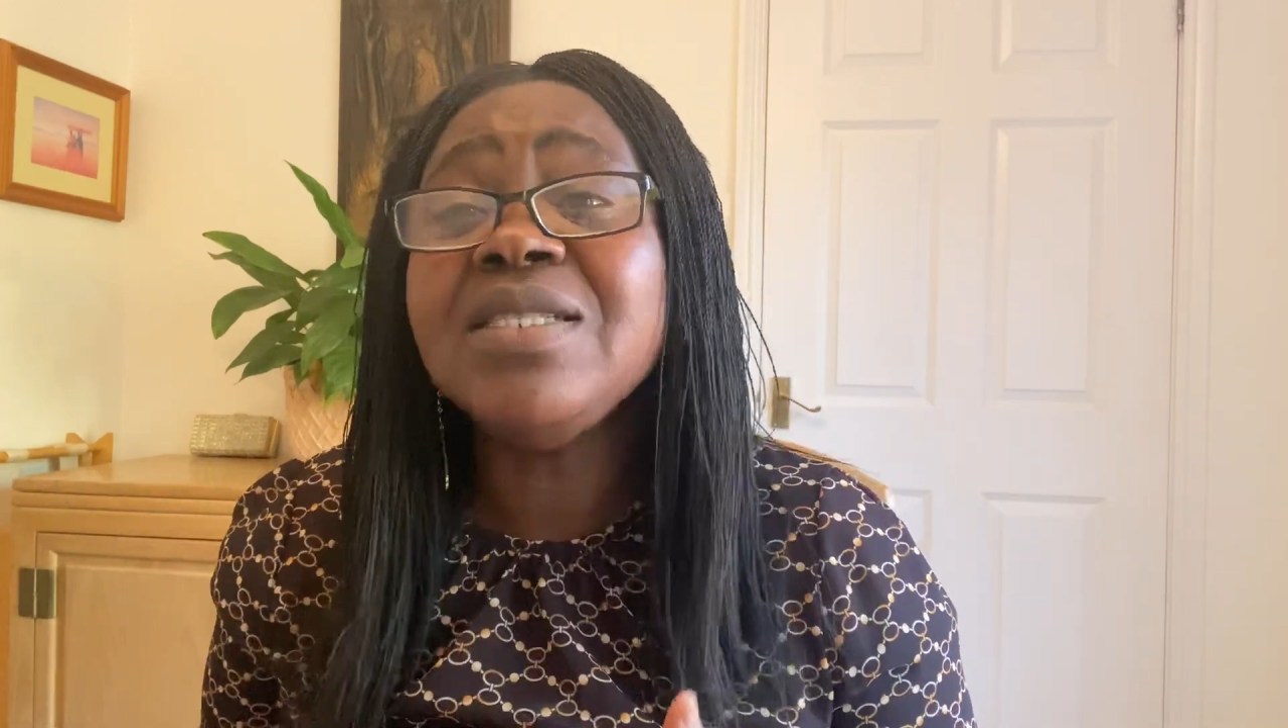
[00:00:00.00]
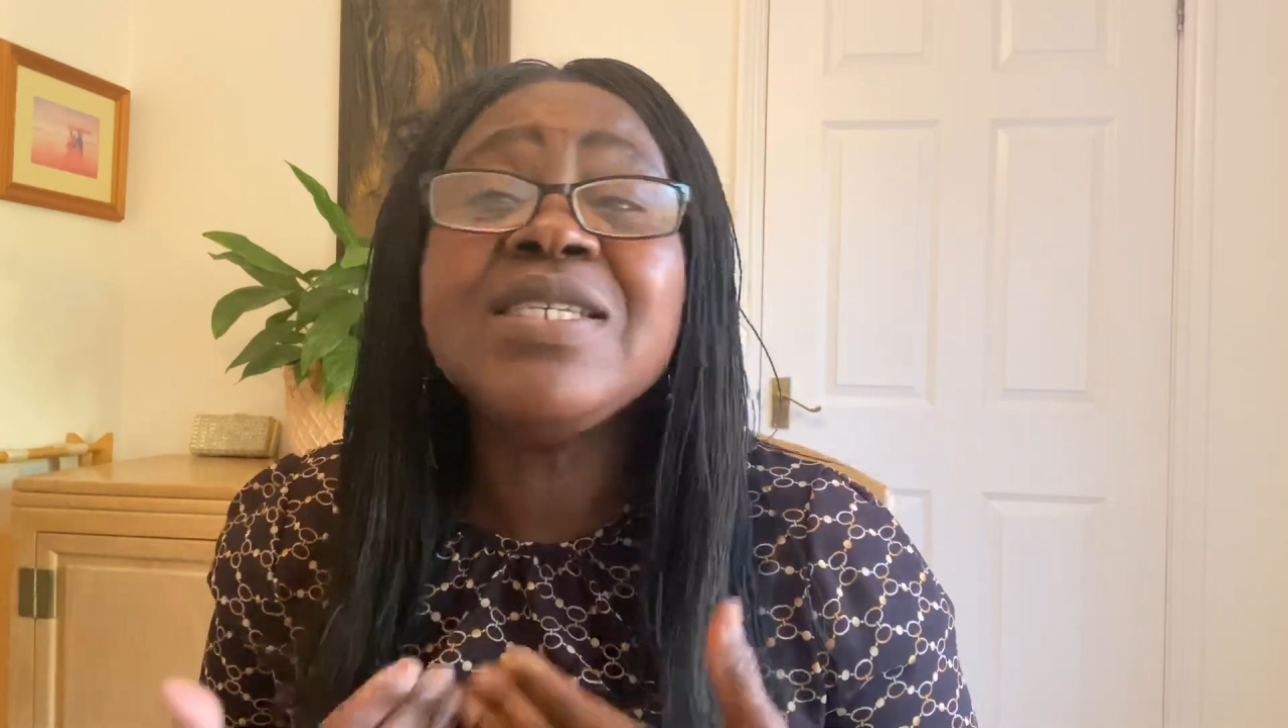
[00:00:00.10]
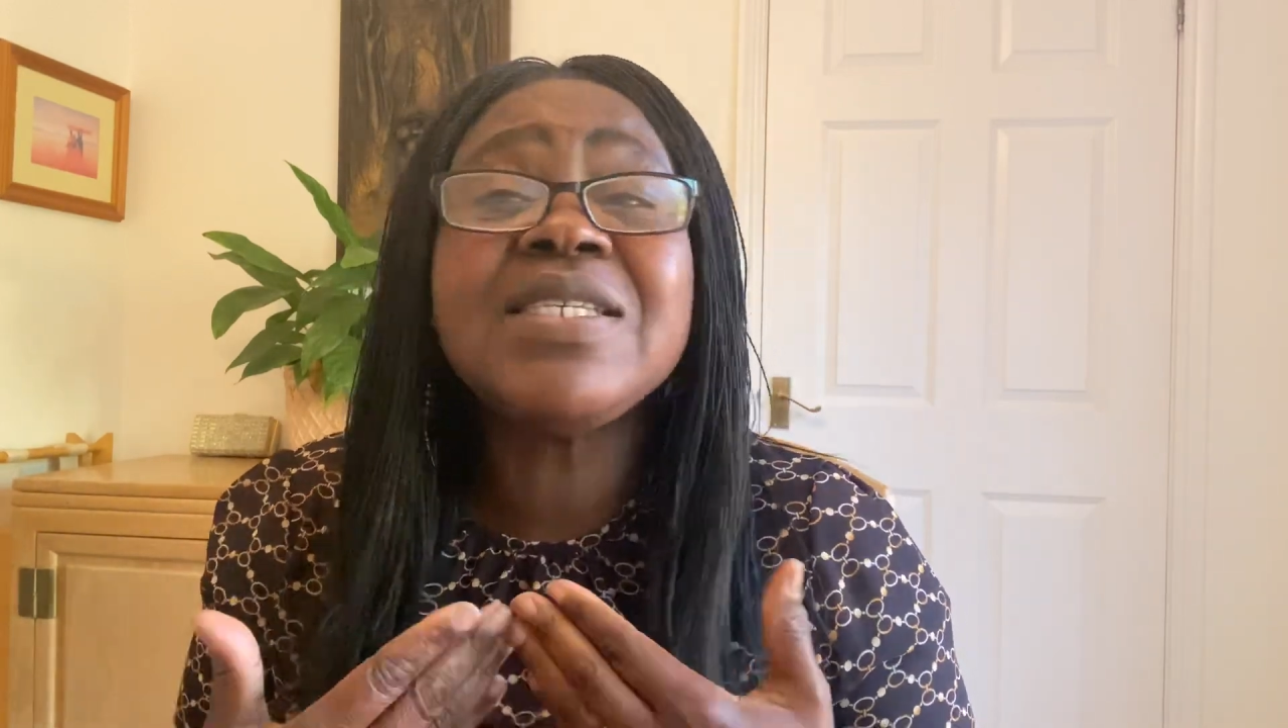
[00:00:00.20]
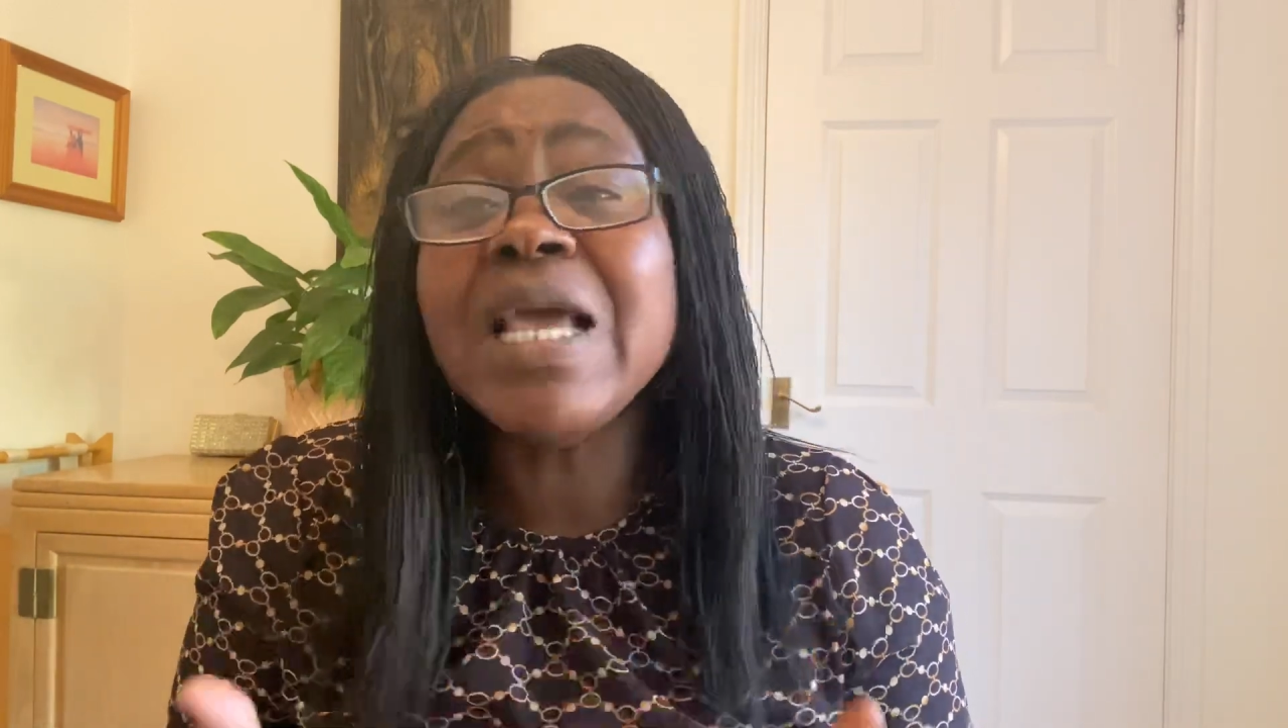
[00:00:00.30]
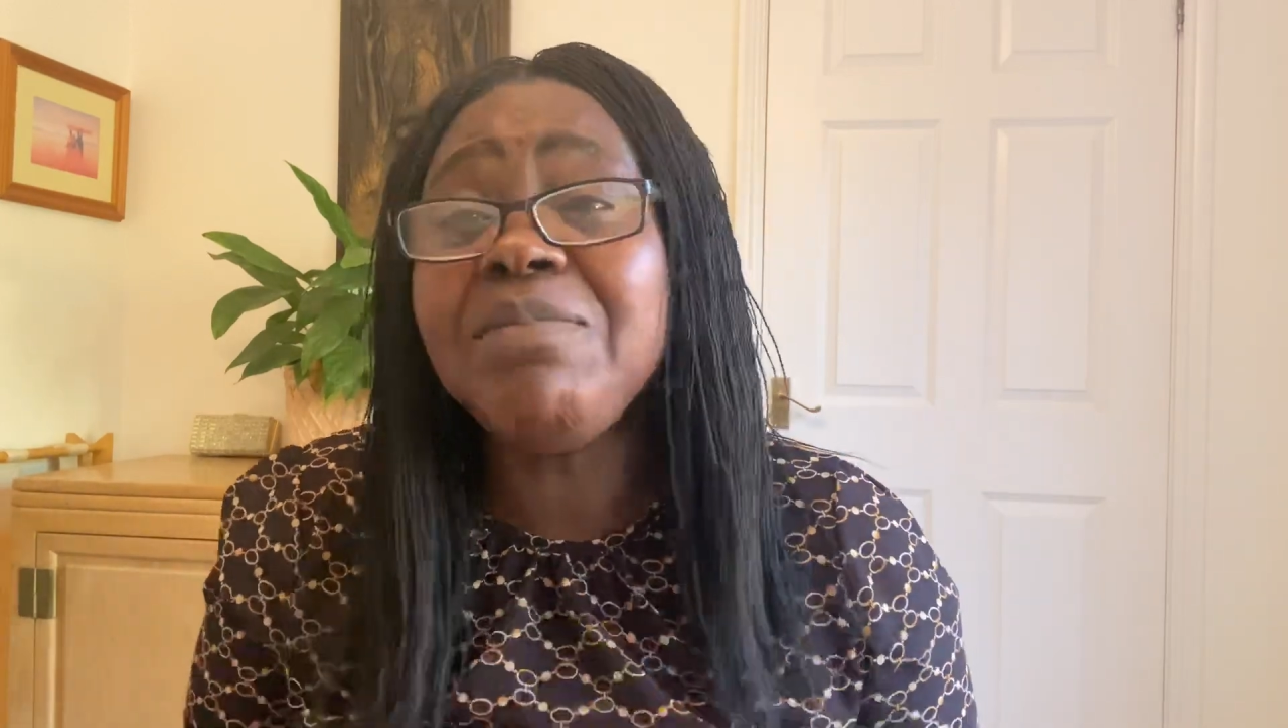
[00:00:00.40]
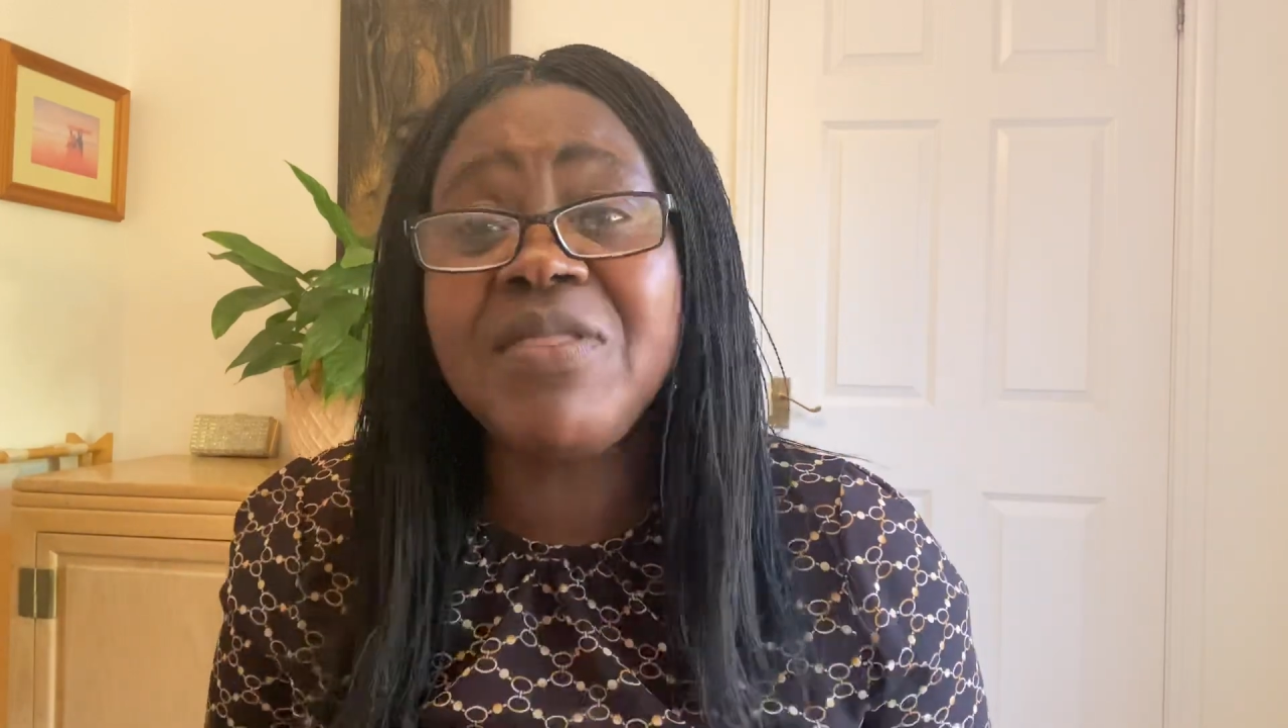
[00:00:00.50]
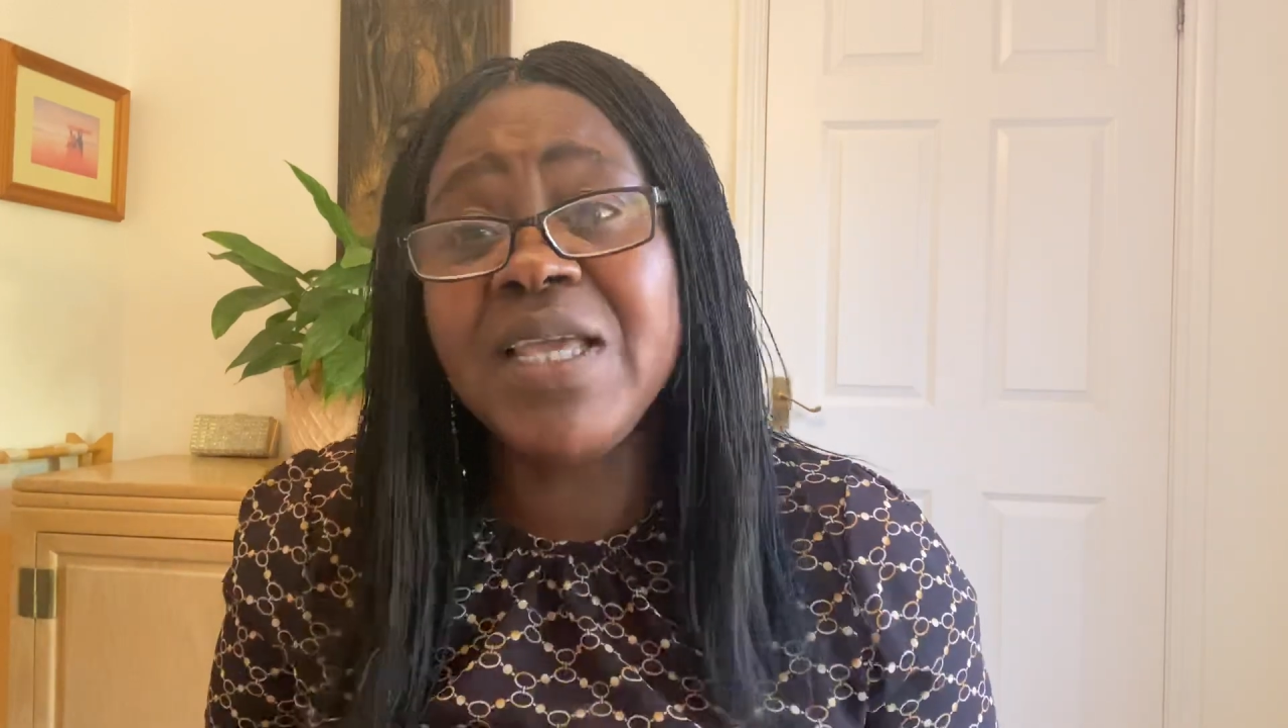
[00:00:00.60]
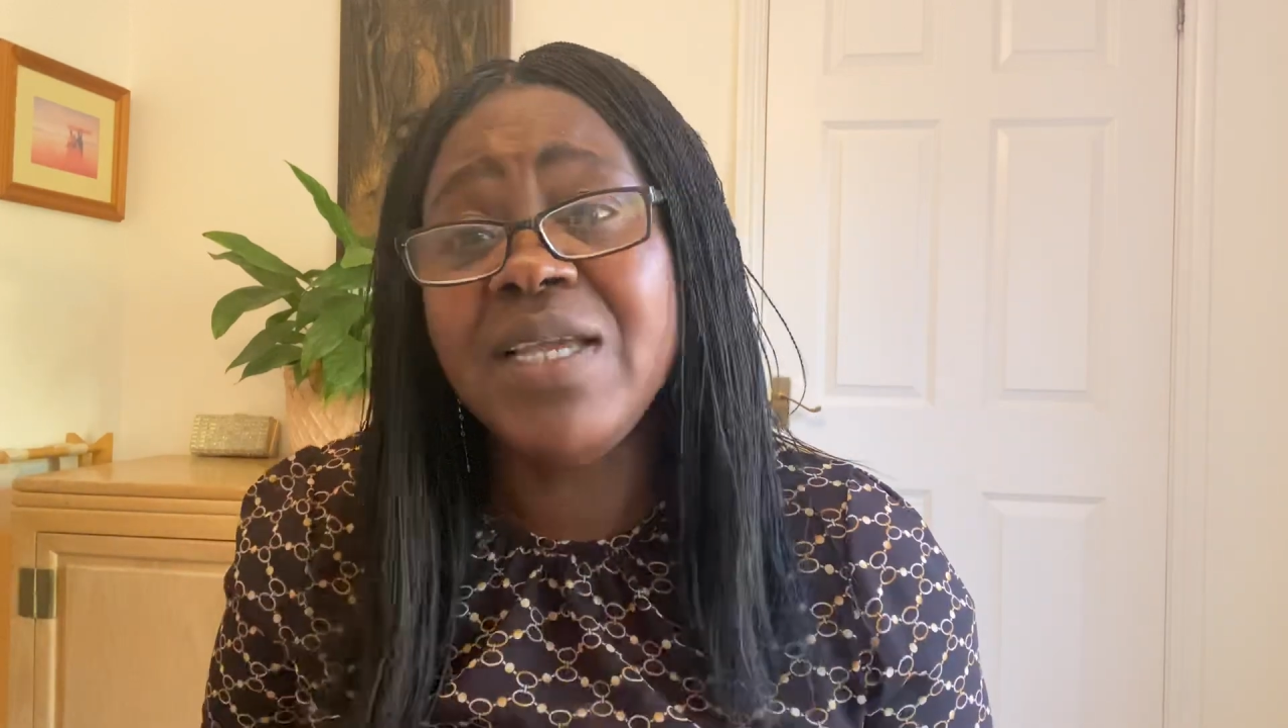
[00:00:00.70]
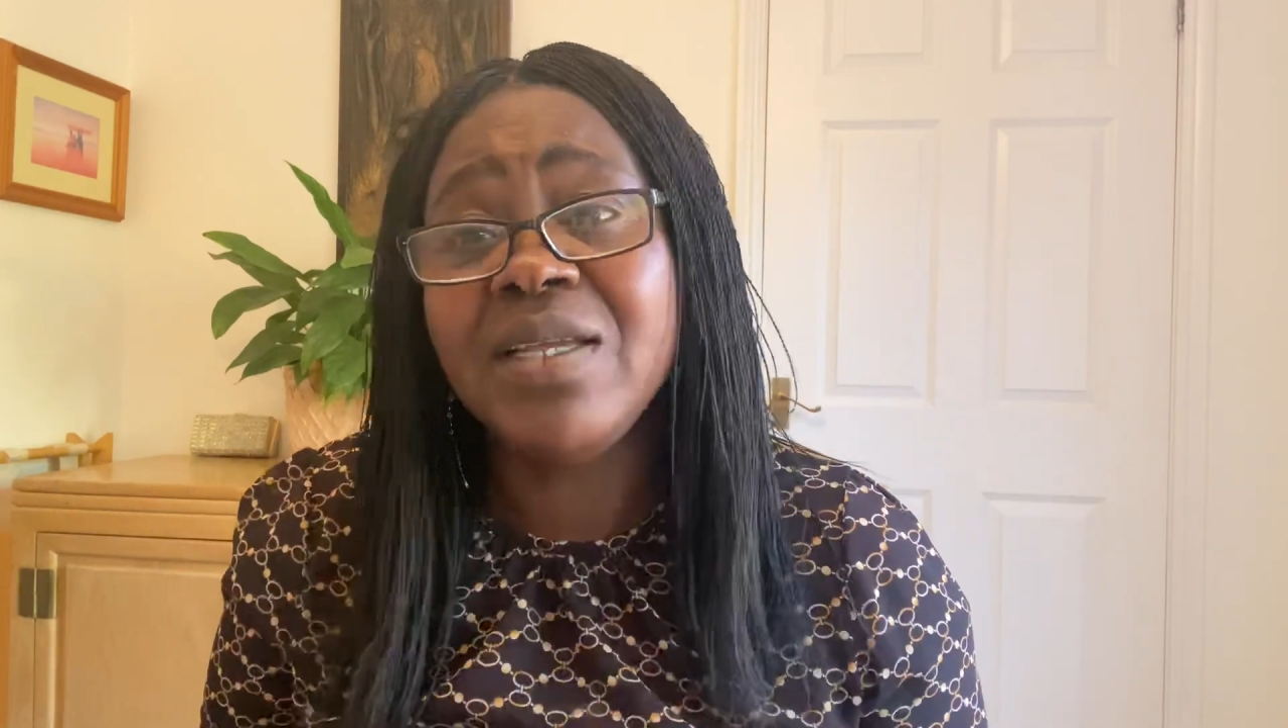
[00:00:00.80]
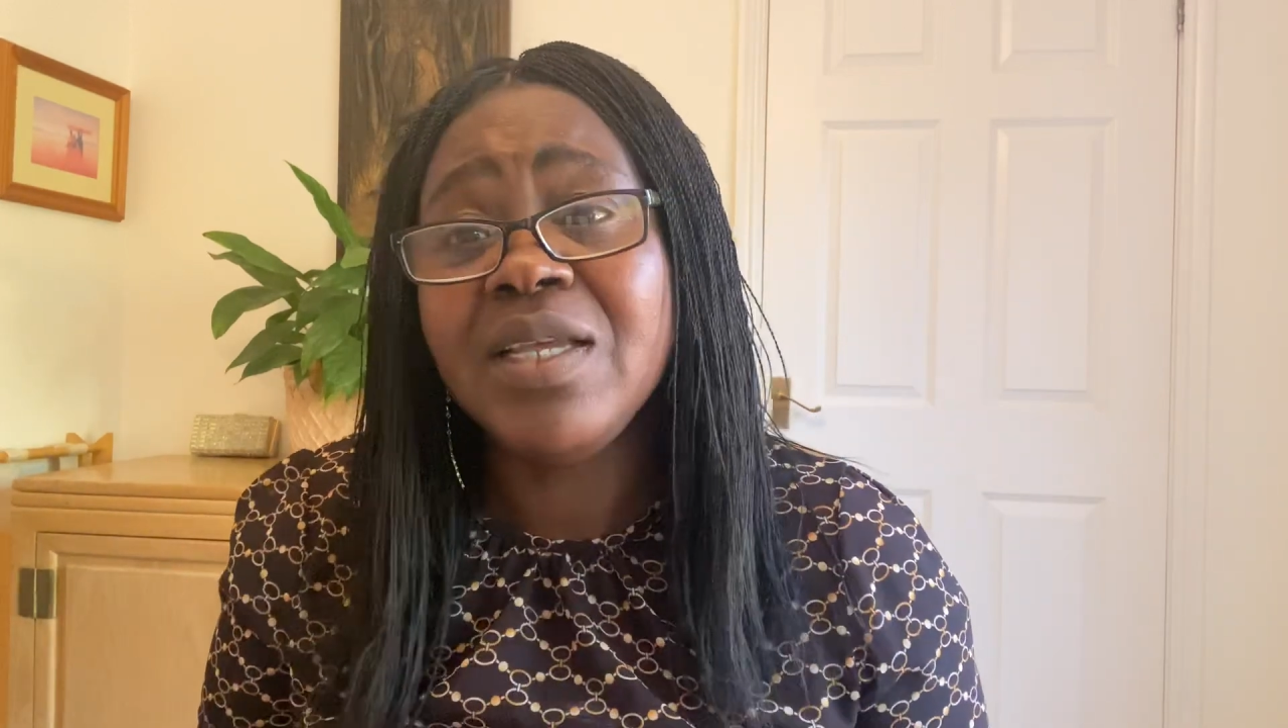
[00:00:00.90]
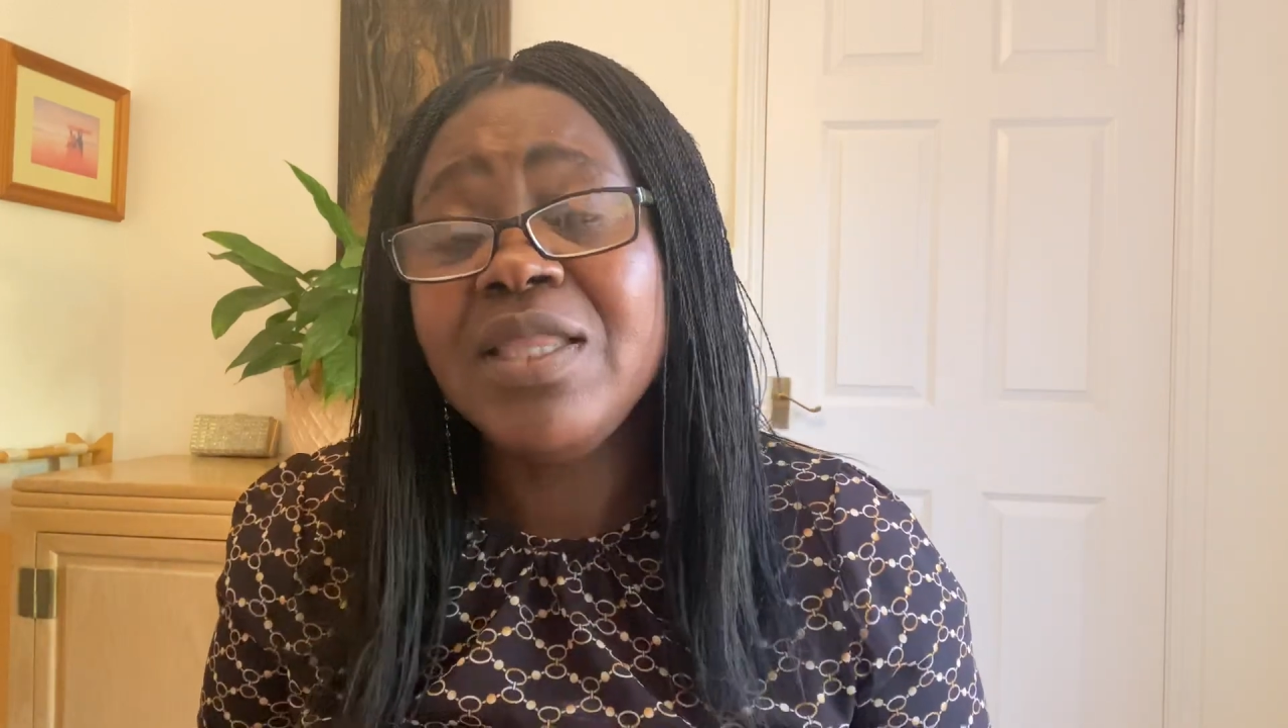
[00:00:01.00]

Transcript: the same thing